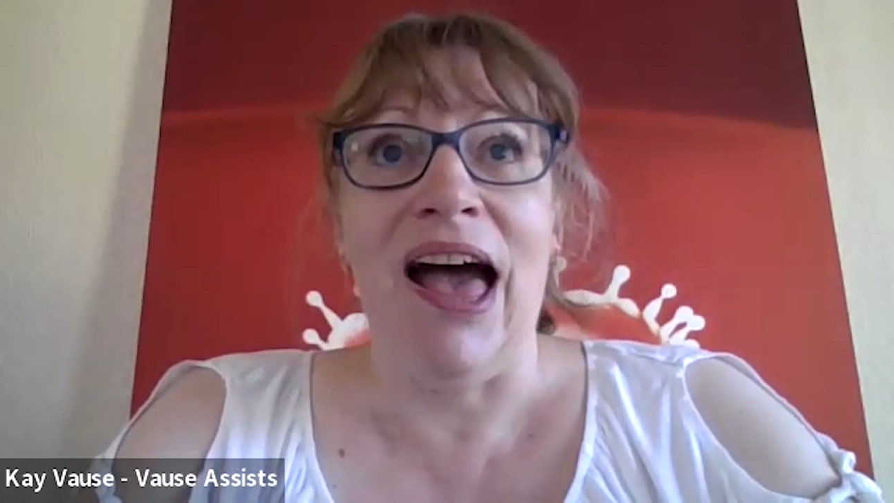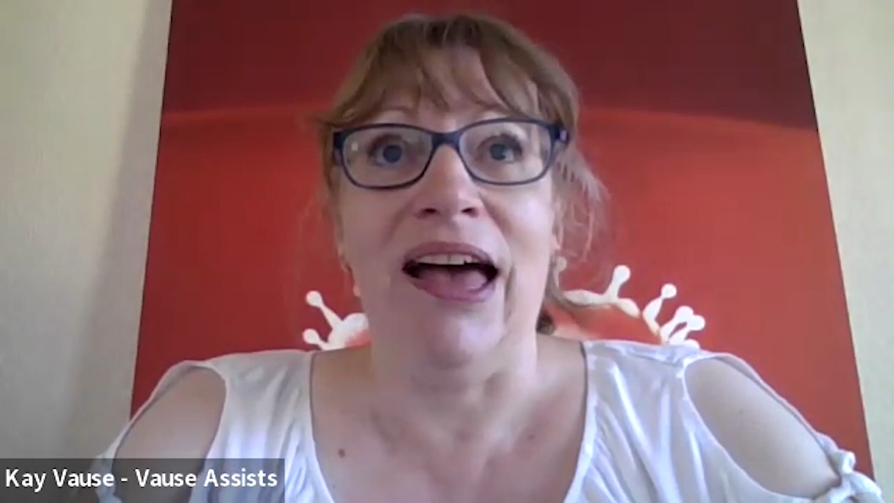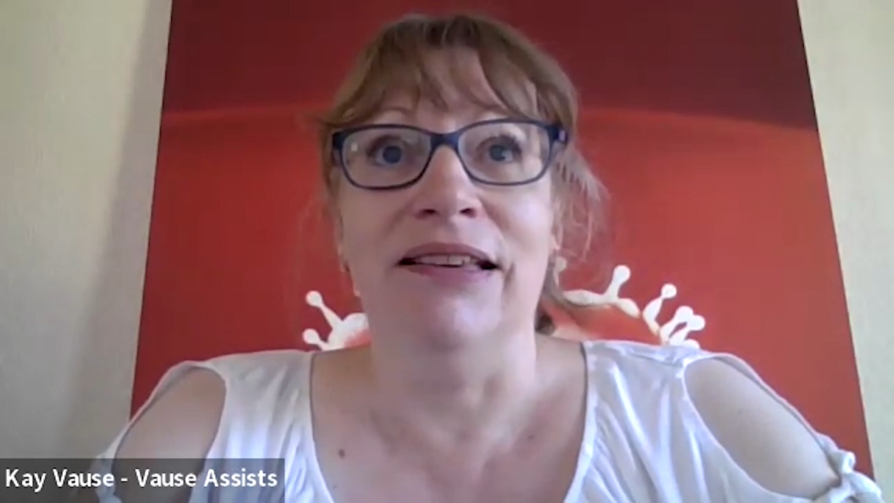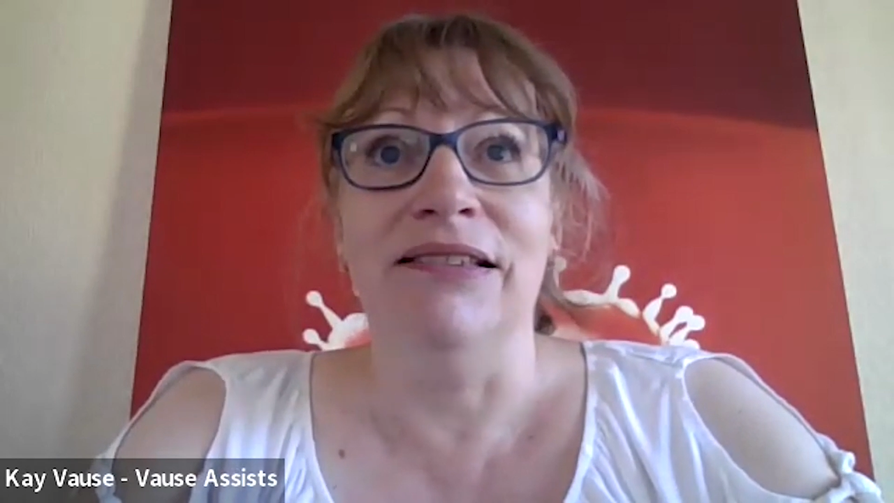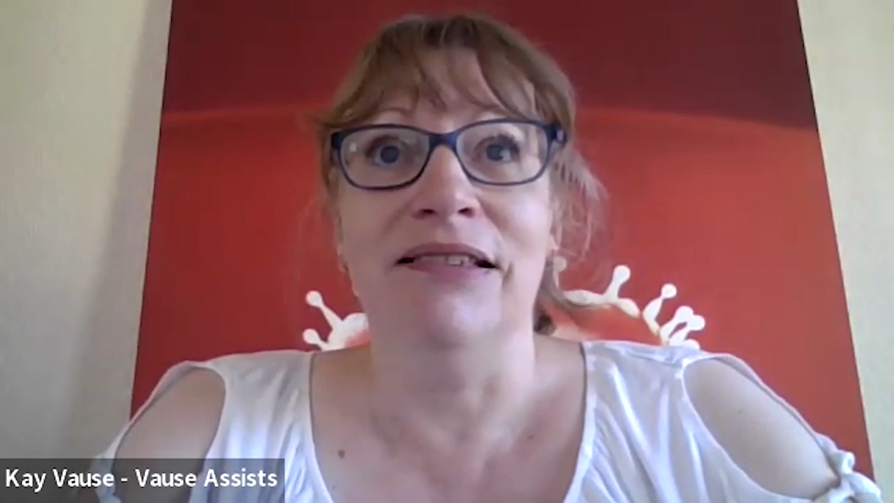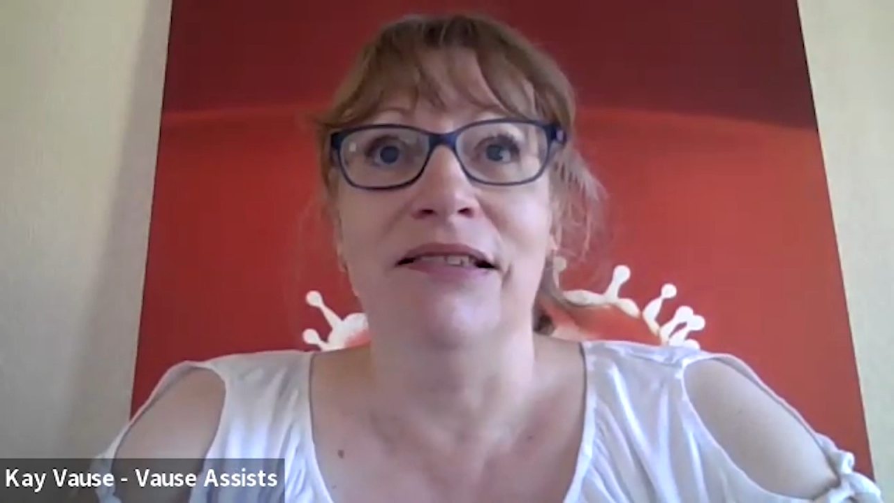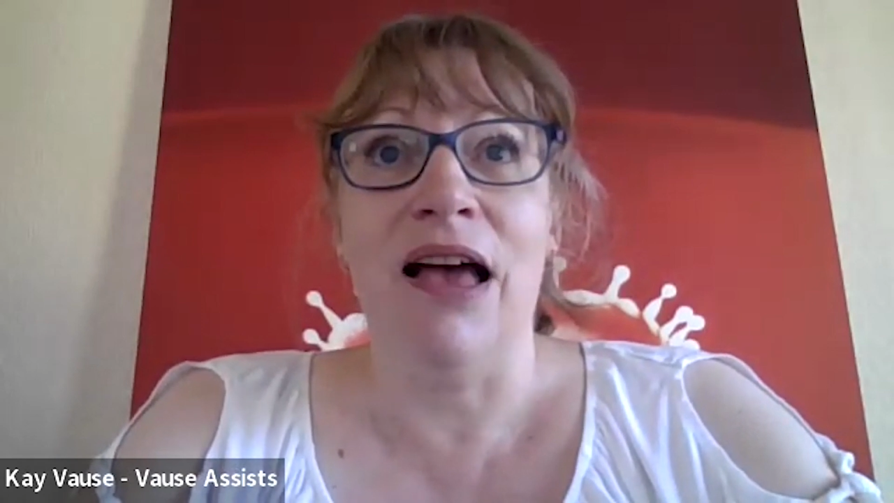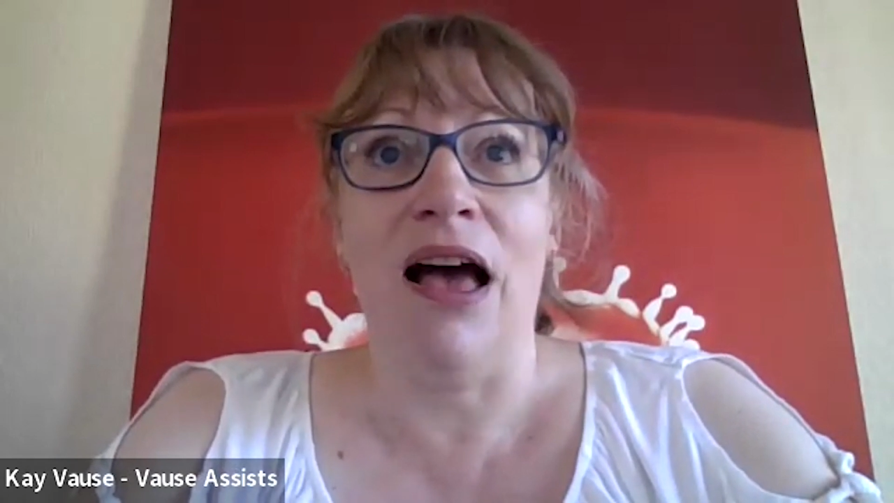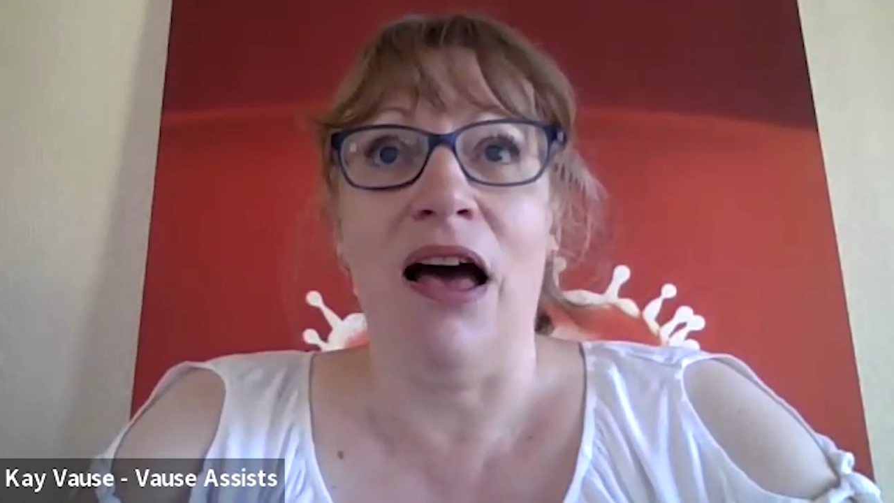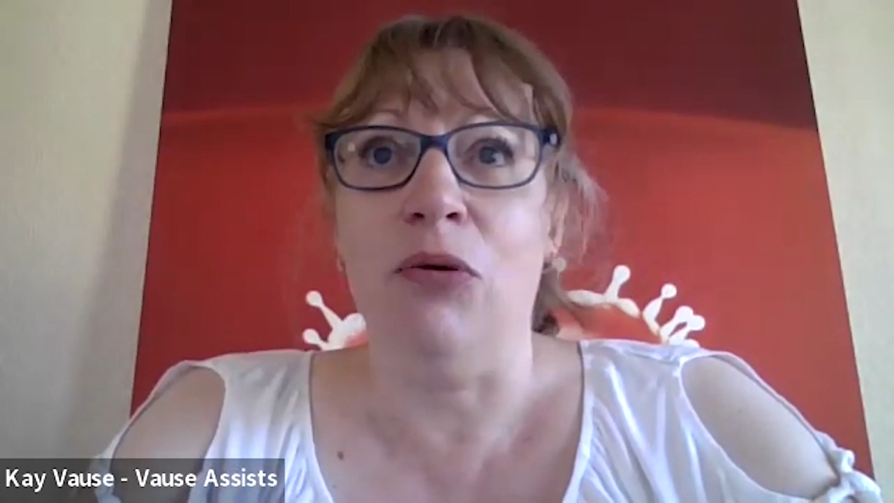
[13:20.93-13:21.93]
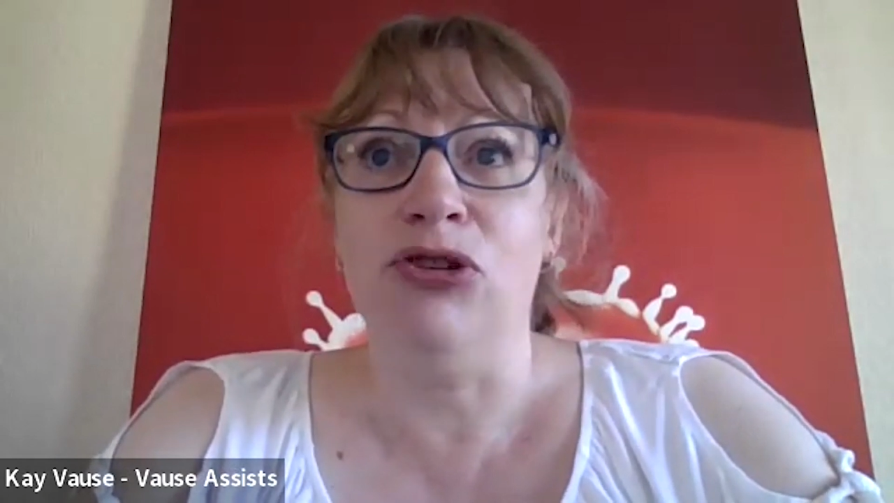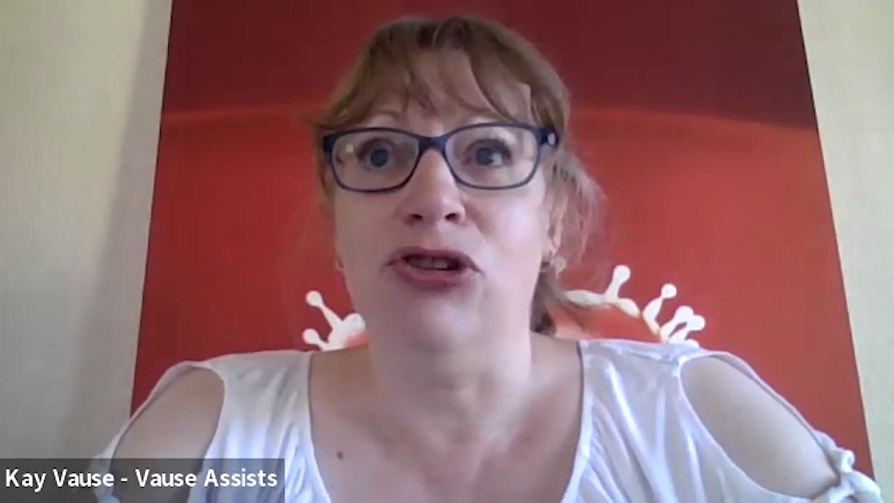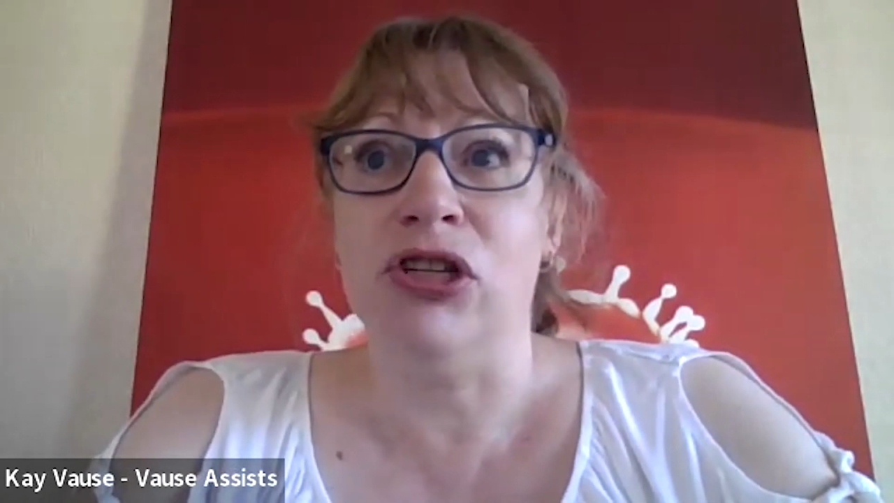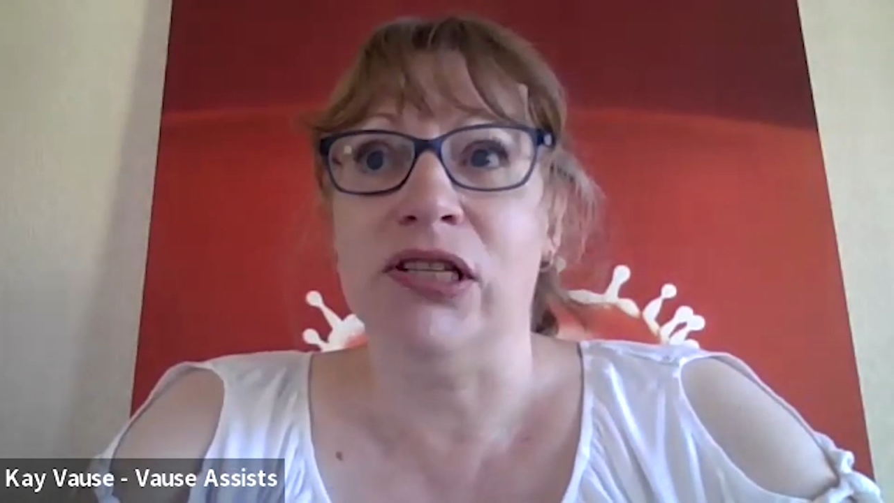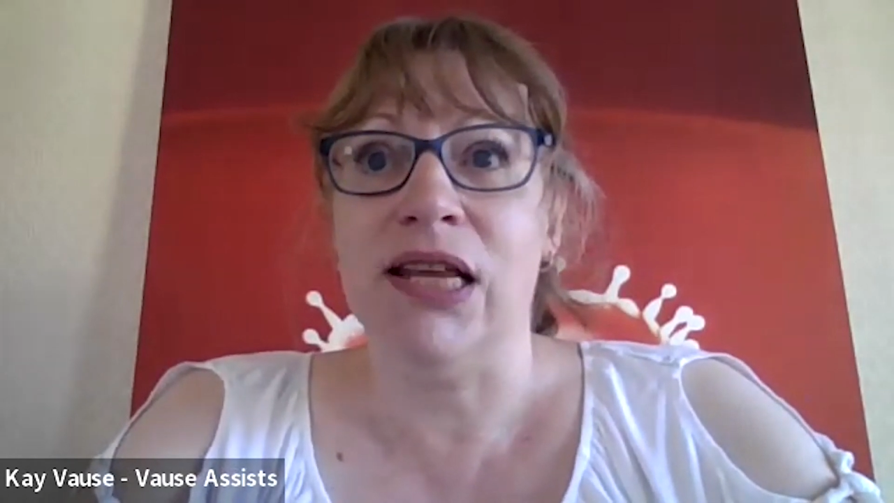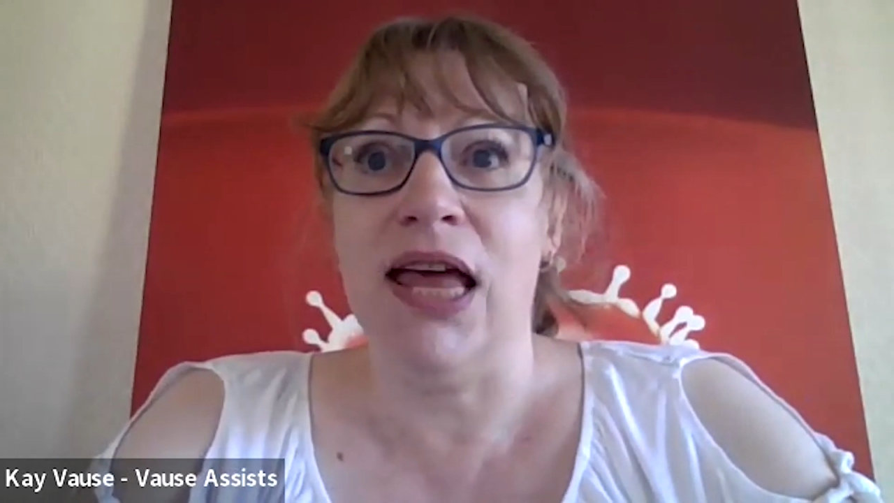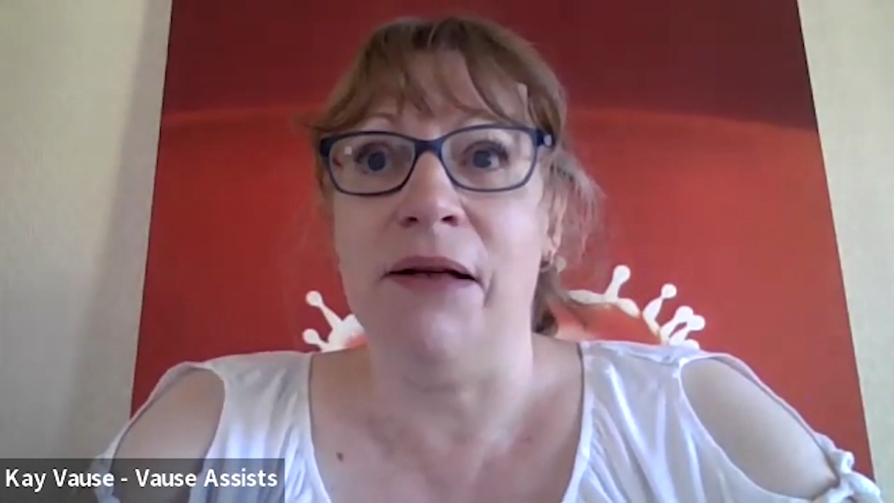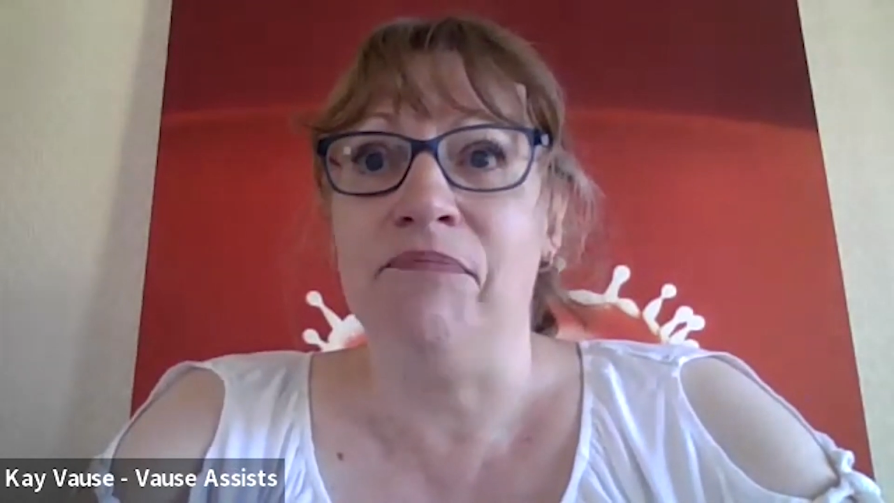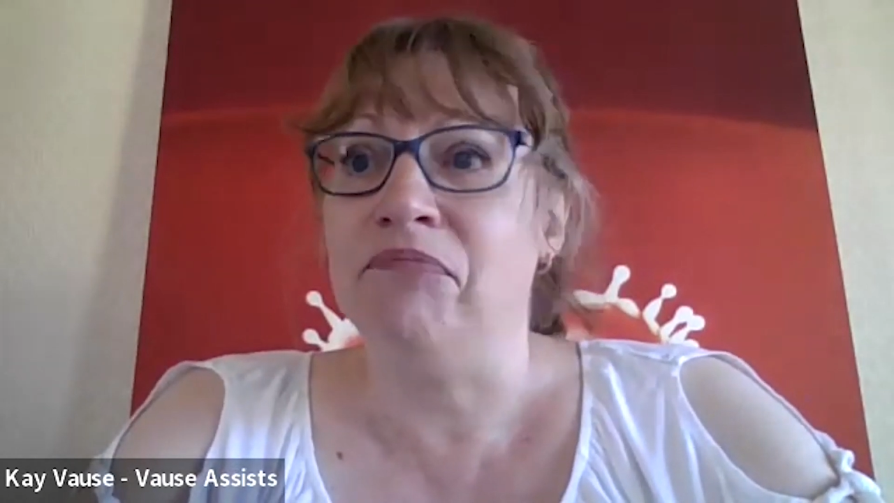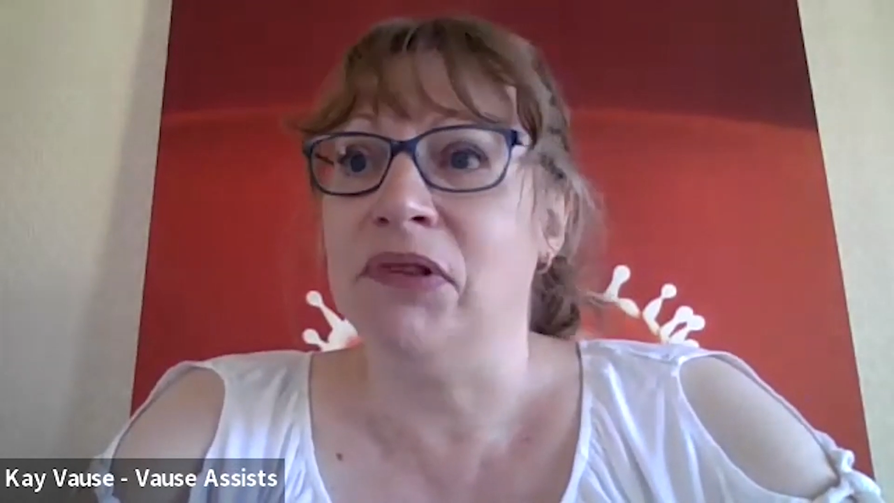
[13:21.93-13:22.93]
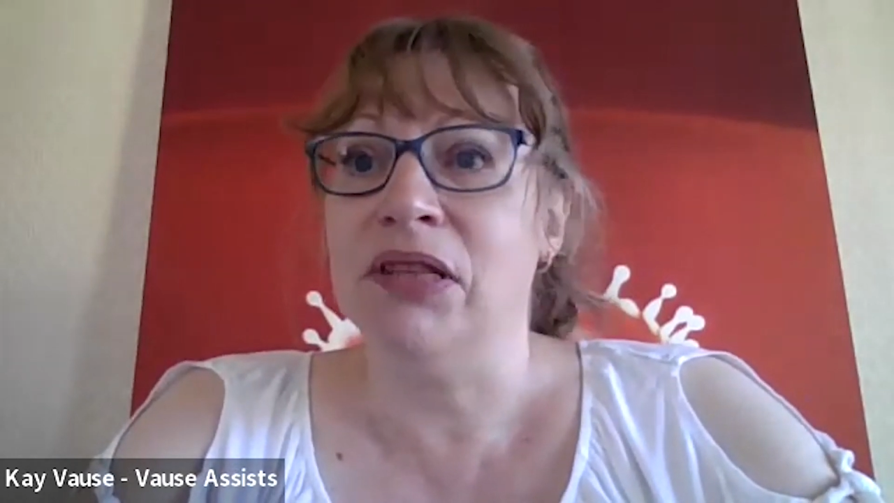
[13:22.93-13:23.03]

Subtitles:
And I would just say,